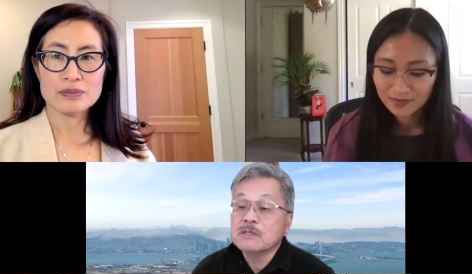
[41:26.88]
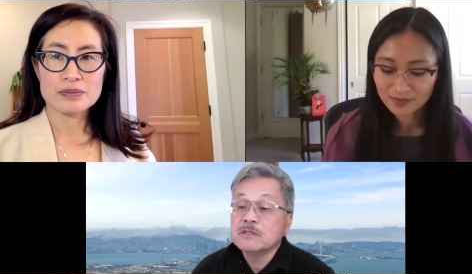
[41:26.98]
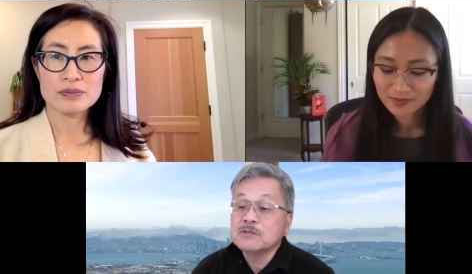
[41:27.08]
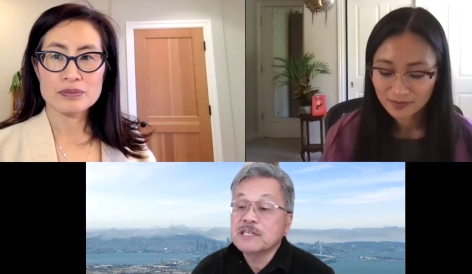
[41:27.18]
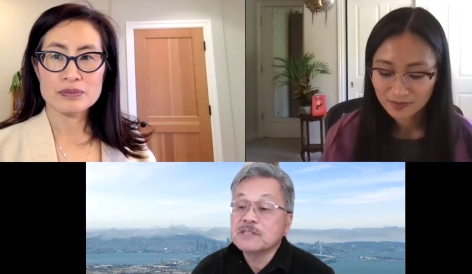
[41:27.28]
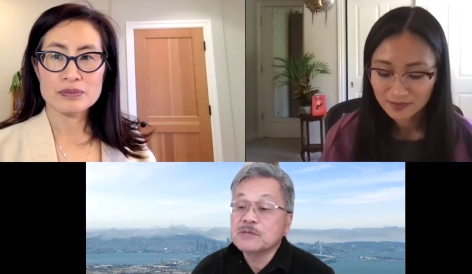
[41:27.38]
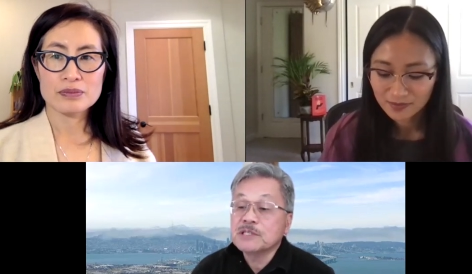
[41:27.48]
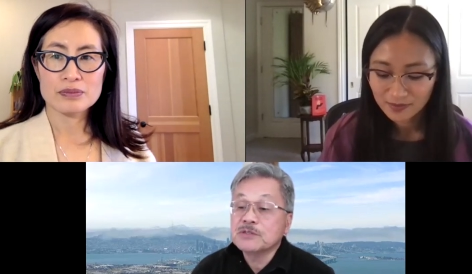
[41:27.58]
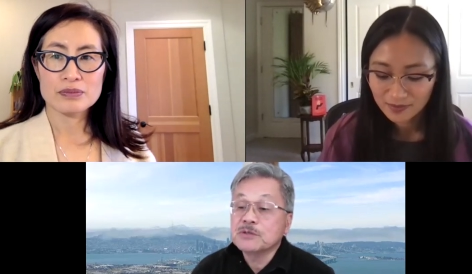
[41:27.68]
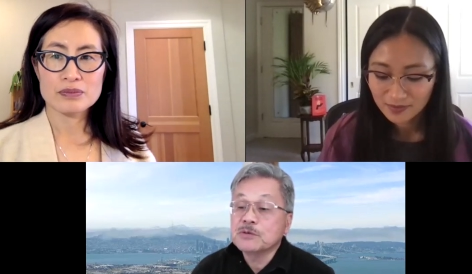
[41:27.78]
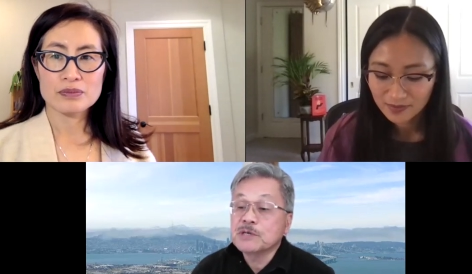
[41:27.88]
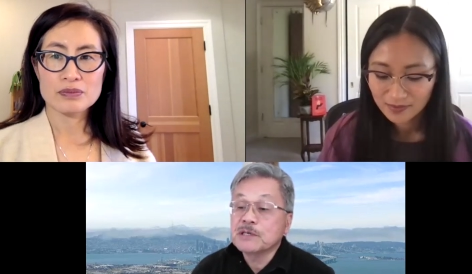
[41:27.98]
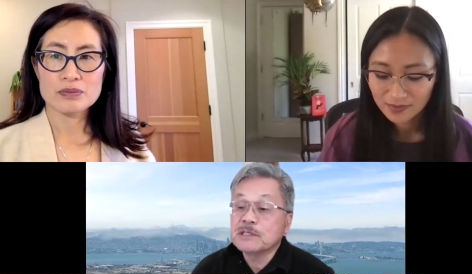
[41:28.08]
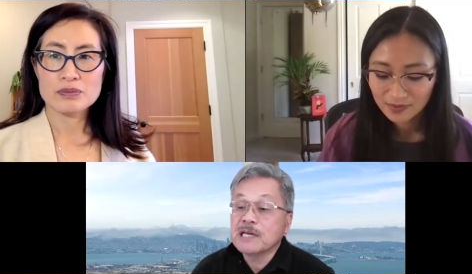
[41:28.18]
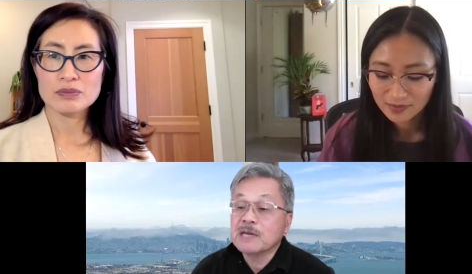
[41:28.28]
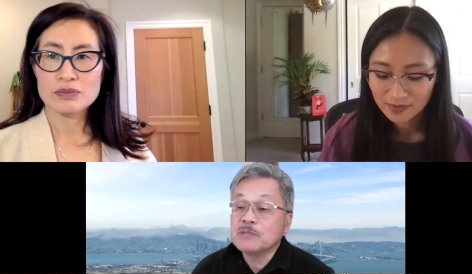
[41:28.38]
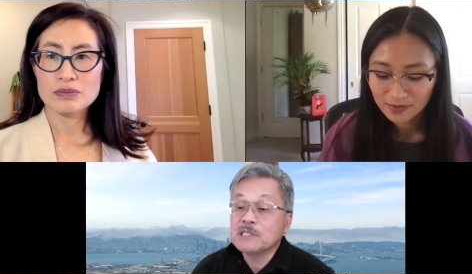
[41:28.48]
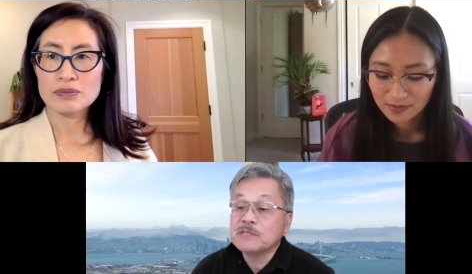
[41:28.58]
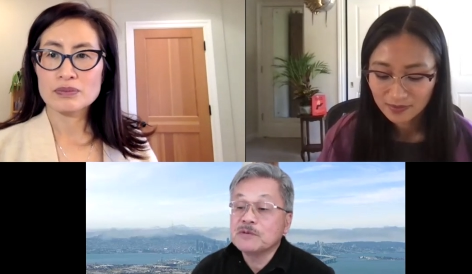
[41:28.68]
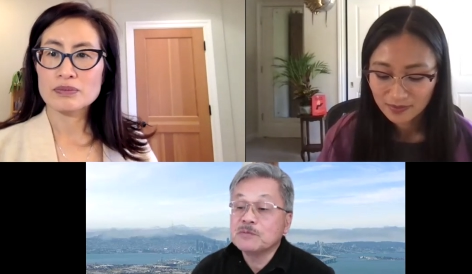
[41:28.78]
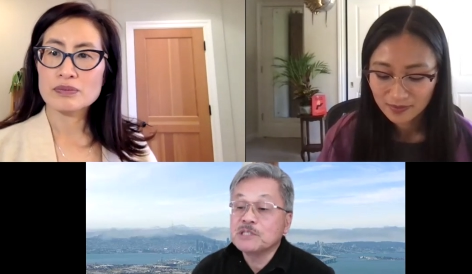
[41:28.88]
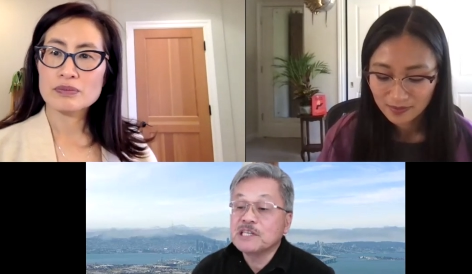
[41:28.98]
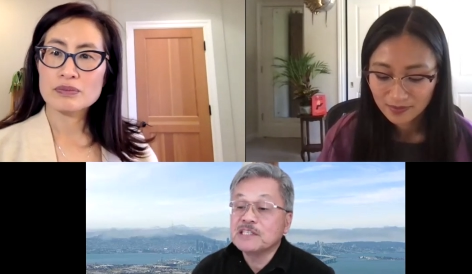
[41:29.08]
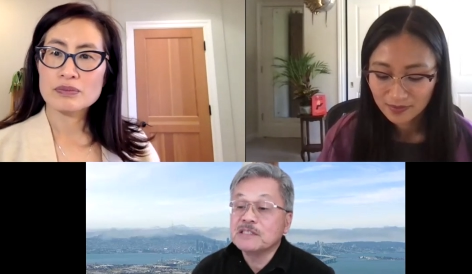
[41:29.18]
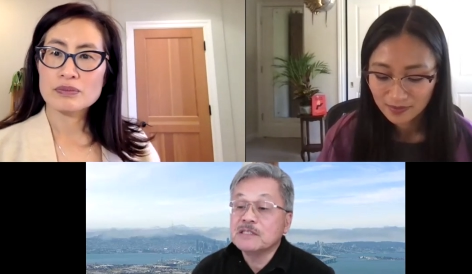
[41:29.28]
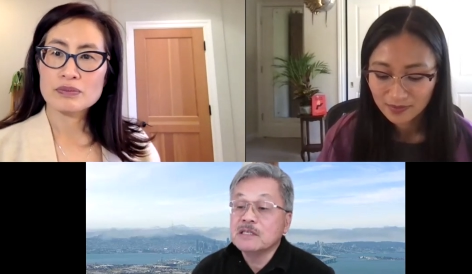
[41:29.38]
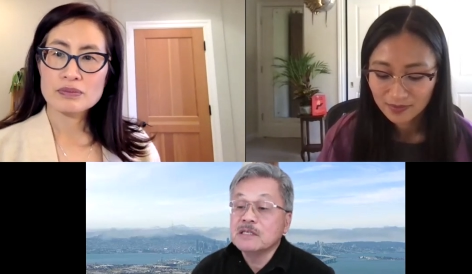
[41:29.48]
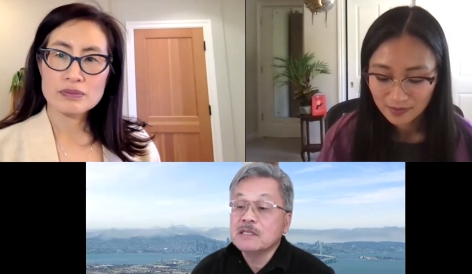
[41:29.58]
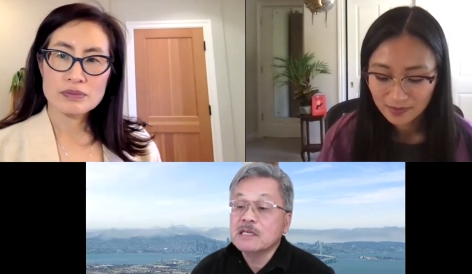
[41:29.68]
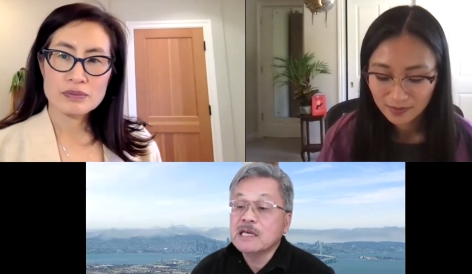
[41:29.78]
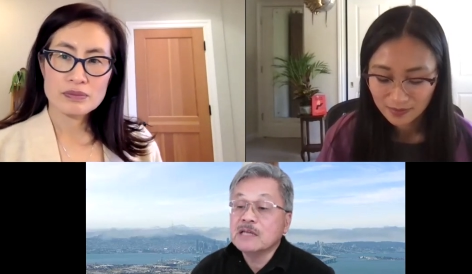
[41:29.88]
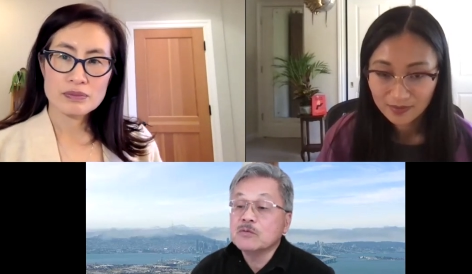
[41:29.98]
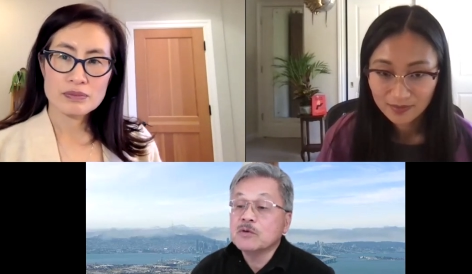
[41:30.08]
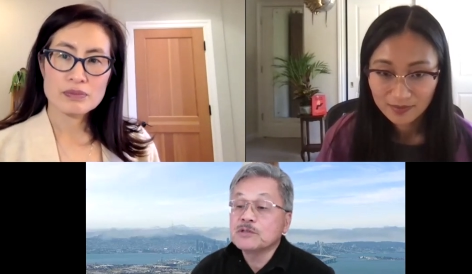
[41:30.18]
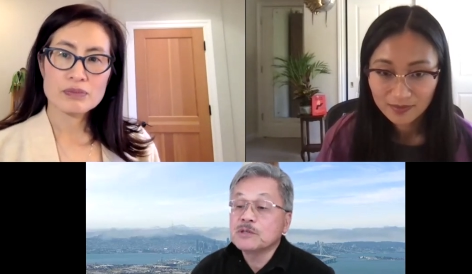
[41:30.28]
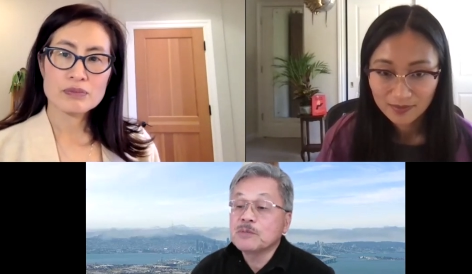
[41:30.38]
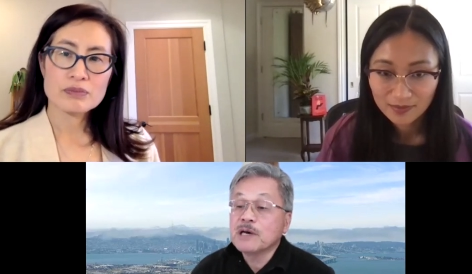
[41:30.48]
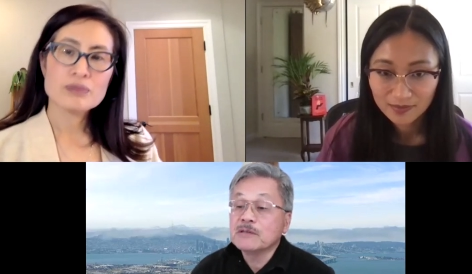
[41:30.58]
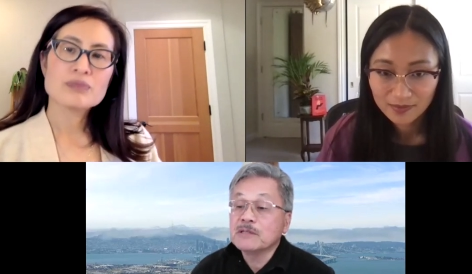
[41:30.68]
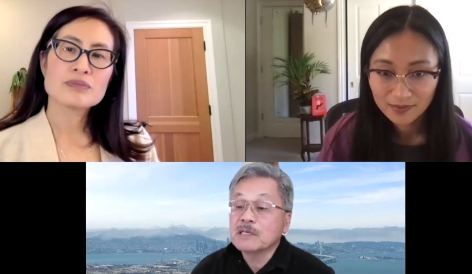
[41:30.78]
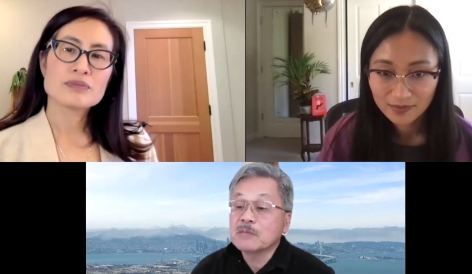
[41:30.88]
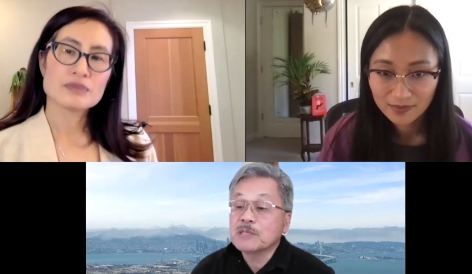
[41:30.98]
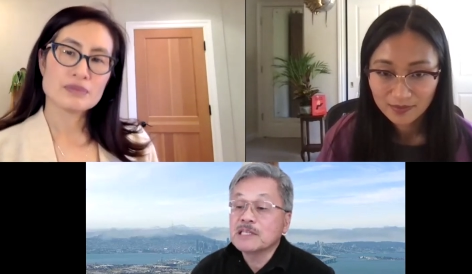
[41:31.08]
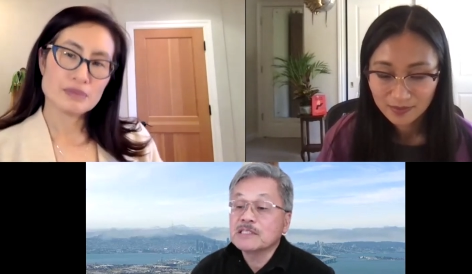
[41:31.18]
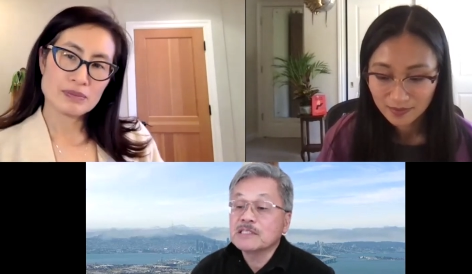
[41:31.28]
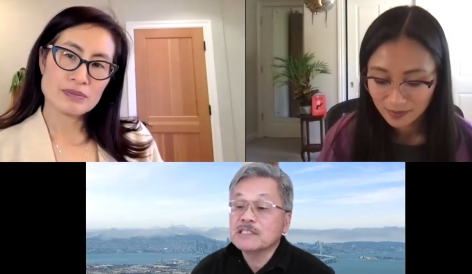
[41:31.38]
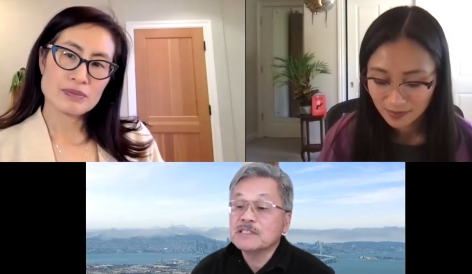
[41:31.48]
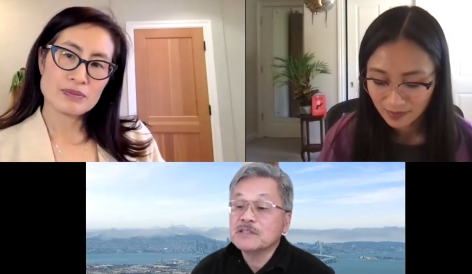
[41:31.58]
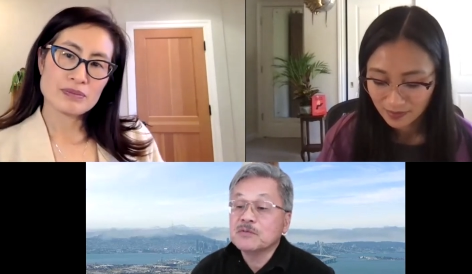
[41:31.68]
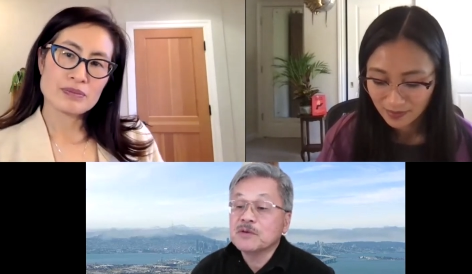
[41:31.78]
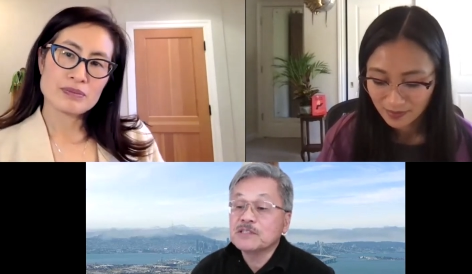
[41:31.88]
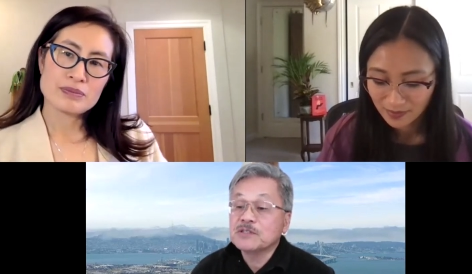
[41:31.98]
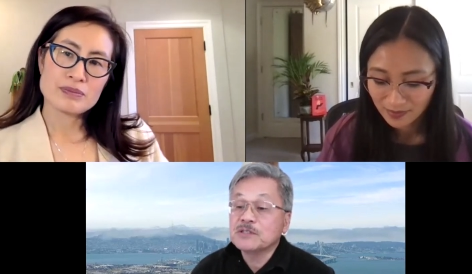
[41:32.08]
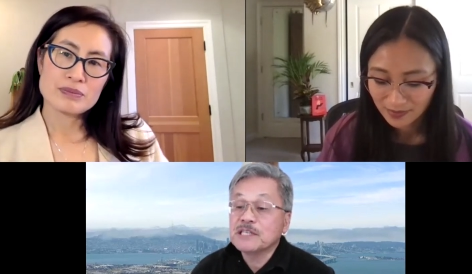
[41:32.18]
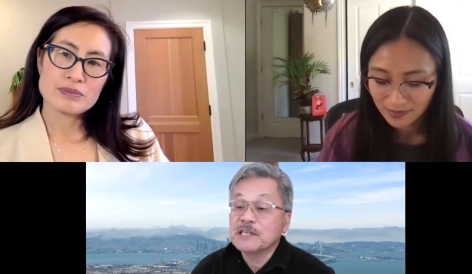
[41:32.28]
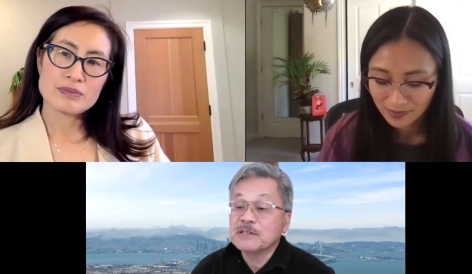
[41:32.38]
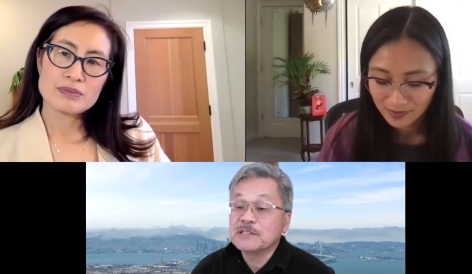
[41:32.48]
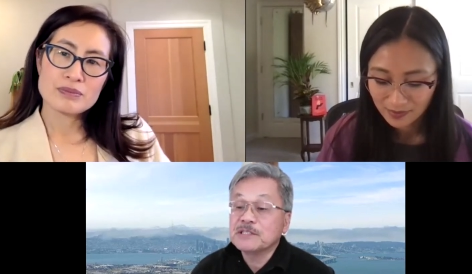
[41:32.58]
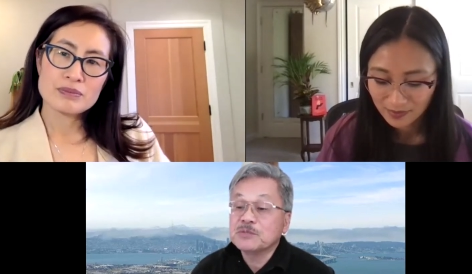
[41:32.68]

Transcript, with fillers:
Speaker 1: transracial queer adoptee from China and wonder about the complexities of Western heritage